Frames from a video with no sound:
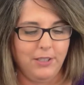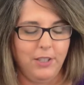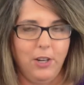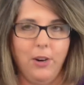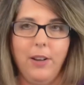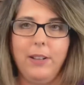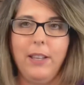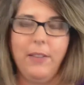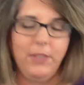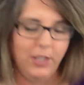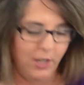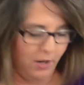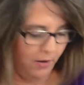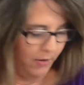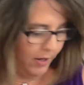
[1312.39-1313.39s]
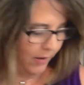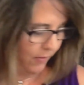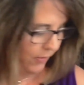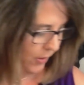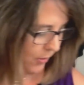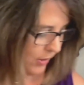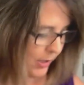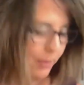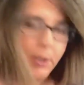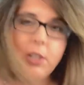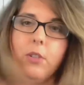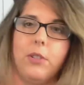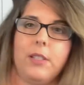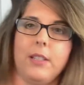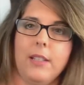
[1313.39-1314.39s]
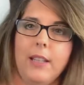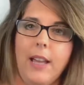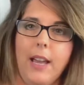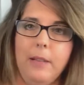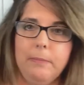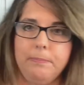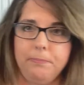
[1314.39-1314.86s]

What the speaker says: So I'd love to know if there was some interest in that.